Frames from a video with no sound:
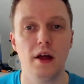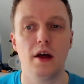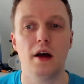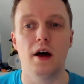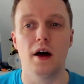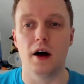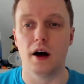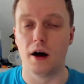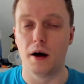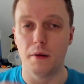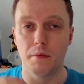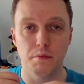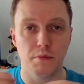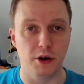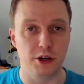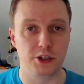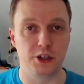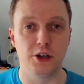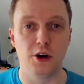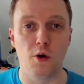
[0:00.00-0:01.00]
Um,
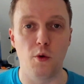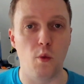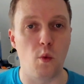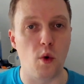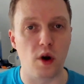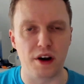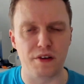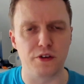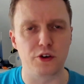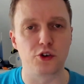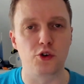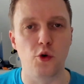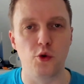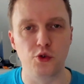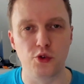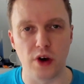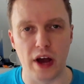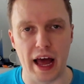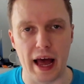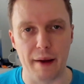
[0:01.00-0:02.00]
but you know, whatever is going
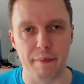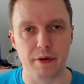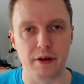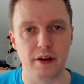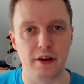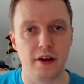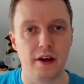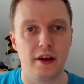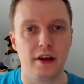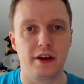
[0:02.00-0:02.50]
to happen,